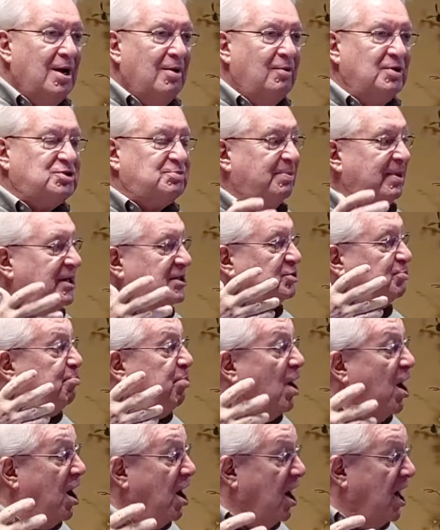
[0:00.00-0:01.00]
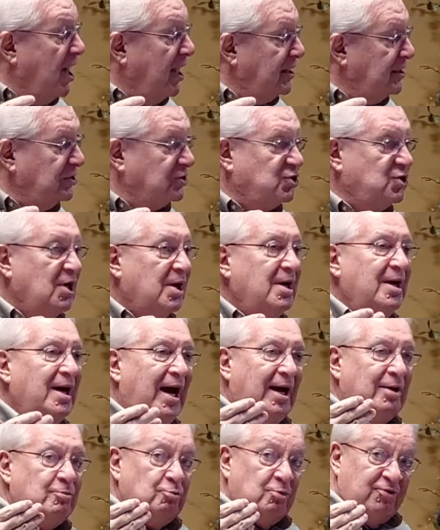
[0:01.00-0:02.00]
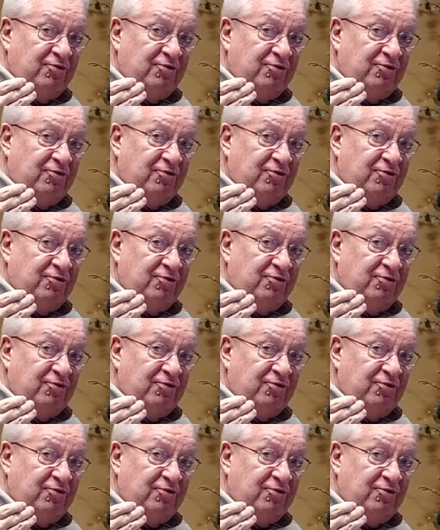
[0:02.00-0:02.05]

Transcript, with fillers: which means pause and